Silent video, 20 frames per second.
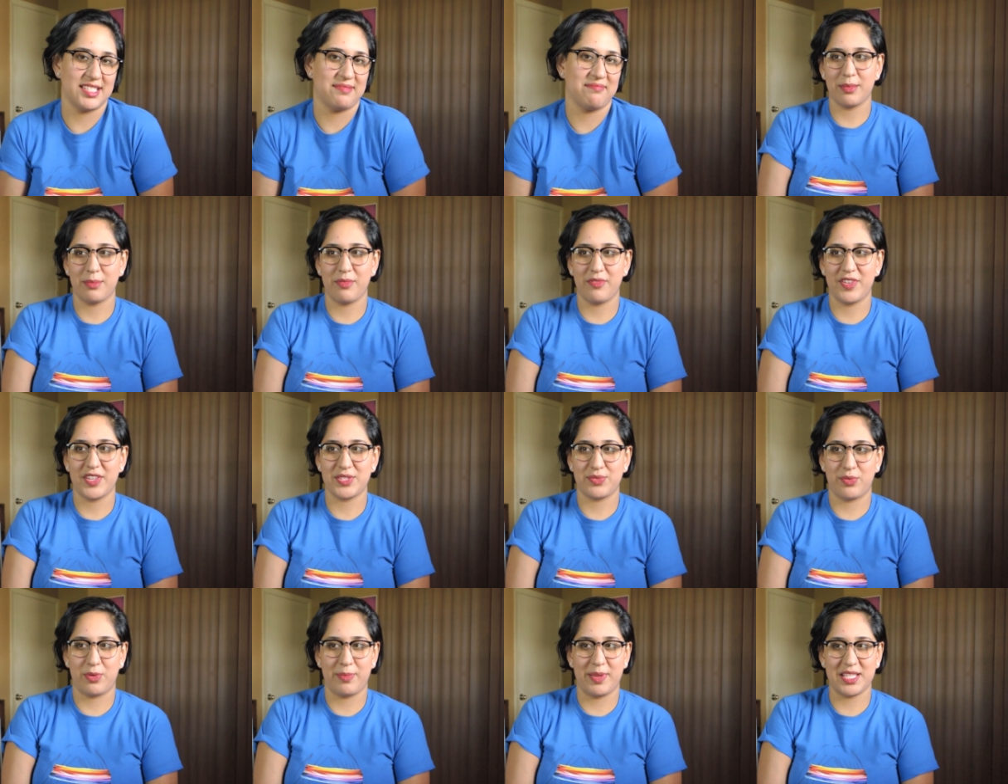Some of
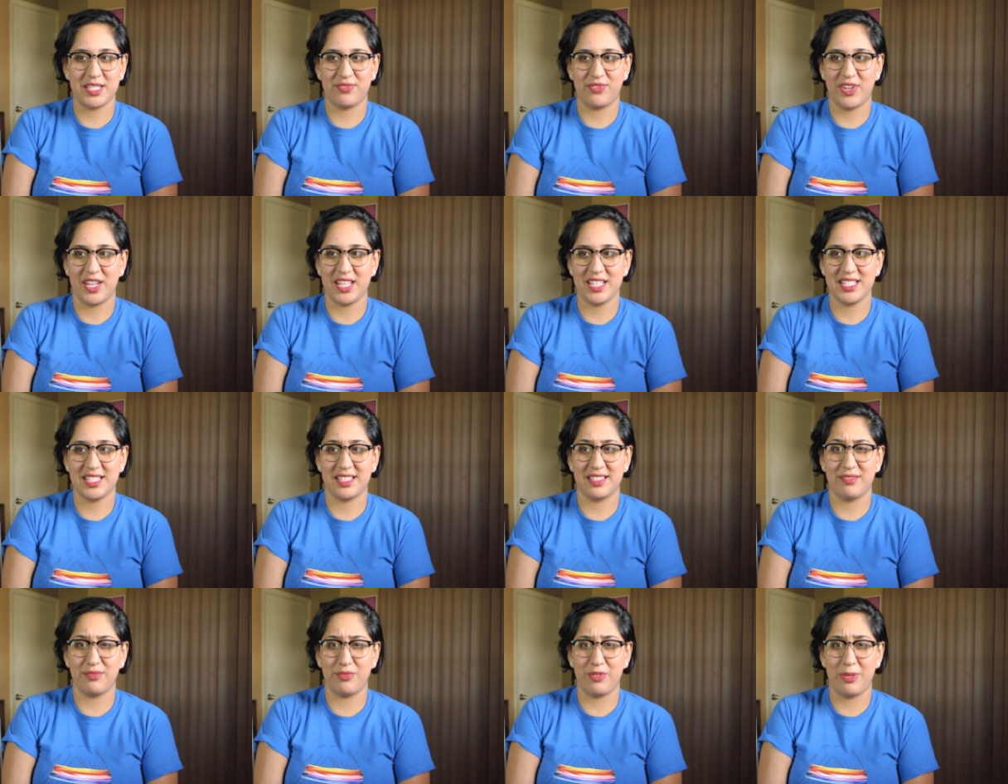us were best friends
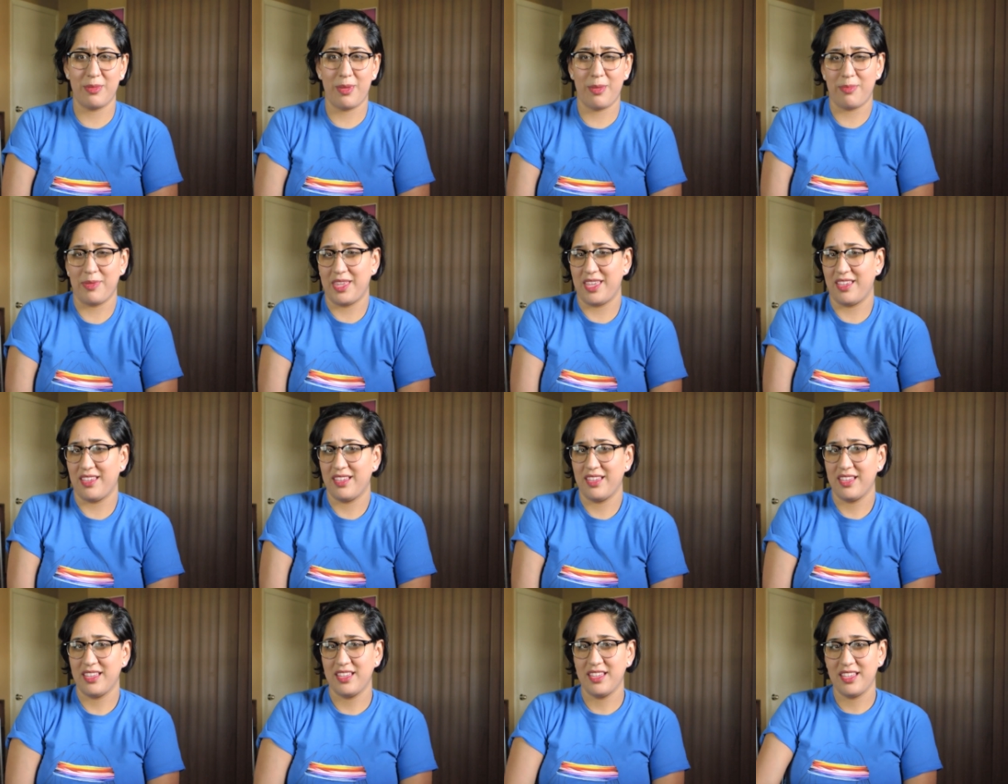and we may be,